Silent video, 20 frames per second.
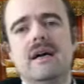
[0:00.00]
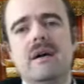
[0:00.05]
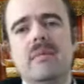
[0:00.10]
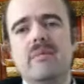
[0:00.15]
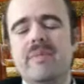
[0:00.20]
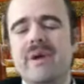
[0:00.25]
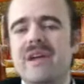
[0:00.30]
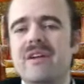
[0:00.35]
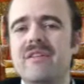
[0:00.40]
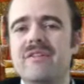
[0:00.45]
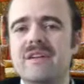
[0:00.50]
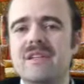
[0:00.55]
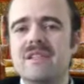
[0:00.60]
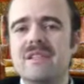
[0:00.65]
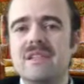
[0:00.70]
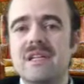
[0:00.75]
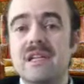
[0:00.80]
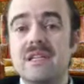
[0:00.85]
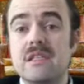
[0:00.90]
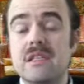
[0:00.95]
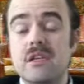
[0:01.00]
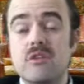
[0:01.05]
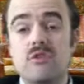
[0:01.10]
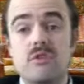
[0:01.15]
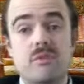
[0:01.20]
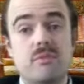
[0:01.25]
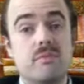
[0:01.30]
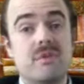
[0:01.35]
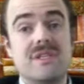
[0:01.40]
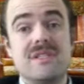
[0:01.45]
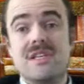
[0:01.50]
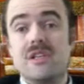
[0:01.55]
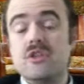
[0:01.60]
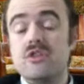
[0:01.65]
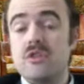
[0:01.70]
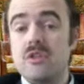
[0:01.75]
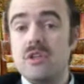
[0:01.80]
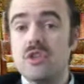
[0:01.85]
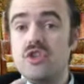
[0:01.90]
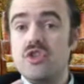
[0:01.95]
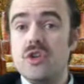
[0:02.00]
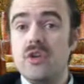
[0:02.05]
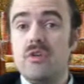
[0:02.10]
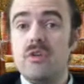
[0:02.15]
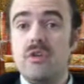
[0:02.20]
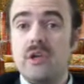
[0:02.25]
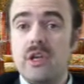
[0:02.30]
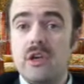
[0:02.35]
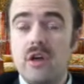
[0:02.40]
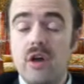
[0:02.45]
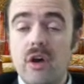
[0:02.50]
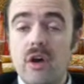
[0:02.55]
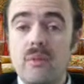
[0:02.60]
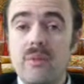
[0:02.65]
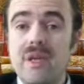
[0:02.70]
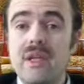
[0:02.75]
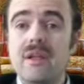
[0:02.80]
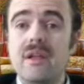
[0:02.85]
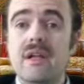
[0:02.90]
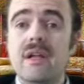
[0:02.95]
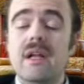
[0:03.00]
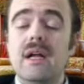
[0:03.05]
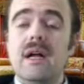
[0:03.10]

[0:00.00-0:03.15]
benefits does it represent to the general economy?